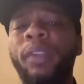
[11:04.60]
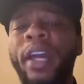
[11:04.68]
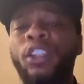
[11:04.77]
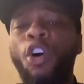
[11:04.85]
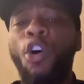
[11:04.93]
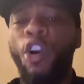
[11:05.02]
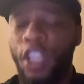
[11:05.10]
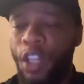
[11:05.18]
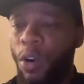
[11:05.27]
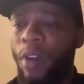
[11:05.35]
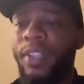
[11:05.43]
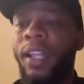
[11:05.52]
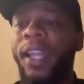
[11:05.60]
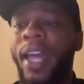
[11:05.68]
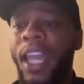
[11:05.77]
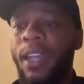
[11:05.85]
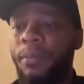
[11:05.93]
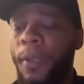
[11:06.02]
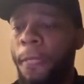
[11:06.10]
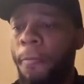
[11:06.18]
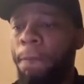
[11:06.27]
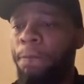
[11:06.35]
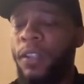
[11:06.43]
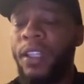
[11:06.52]
played the audio of the lame,
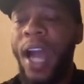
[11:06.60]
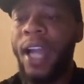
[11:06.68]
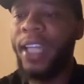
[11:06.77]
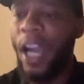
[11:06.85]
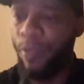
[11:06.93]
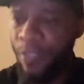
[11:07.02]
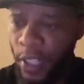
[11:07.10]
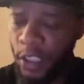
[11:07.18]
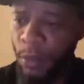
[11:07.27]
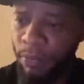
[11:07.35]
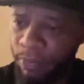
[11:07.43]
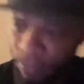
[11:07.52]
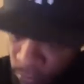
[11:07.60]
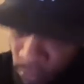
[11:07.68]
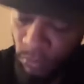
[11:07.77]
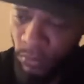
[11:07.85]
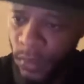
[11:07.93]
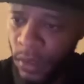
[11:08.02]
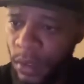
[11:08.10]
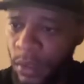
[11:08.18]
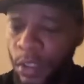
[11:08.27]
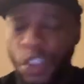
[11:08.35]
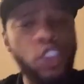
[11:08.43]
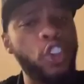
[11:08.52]
the knockout victim,
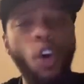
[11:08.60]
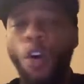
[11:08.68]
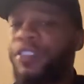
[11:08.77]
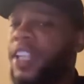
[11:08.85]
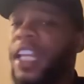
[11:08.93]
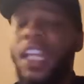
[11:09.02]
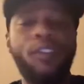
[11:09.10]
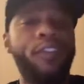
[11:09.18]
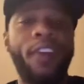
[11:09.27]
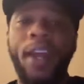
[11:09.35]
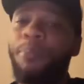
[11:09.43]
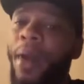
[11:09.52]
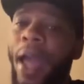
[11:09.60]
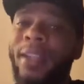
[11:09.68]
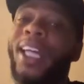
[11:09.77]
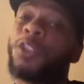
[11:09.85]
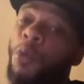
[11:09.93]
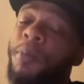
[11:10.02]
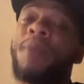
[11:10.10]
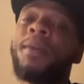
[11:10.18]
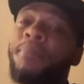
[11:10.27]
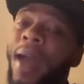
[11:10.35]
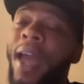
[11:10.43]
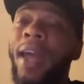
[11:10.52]
soft, didn't even fight back. That's what made
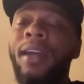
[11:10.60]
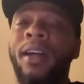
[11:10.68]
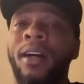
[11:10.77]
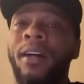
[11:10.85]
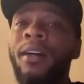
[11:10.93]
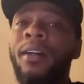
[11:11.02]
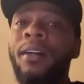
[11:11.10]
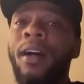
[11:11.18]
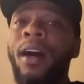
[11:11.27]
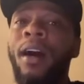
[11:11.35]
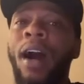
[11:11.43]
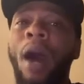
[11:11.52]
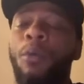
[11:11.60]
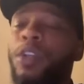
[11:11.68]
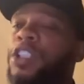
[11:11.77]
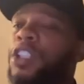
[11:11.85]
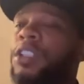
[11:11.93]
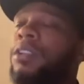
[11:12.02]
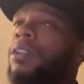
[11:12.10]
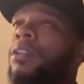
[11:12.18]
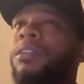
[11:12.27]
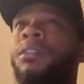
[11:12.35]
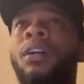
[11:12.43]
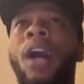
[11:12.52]
me mad. I would have
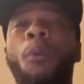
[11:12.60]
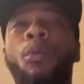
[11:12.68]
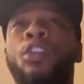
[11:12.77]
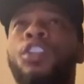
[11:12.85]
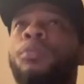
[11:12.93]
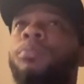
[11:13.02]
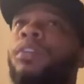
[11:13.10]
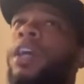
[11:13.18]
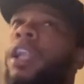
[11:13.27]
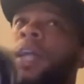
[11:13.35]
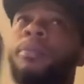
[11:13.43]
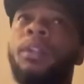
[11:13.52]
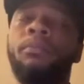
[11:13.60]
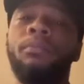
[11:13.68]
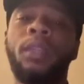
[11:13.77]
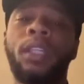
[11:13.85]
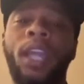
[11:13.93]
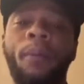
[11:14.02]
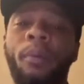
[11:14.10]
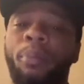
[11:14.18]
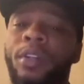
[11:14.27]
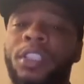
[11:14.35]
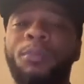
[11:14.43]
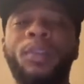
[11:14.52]
just clipped him and kept it
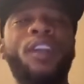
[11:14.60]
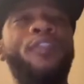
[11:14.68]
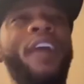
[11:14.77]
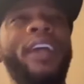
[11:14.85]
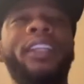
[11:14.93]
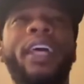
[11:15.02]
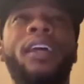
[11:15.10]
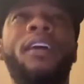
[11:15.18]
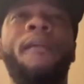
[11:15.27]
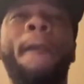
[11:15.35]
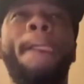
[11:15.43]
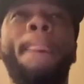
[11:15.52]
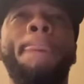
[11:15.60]
pushing. But the fact that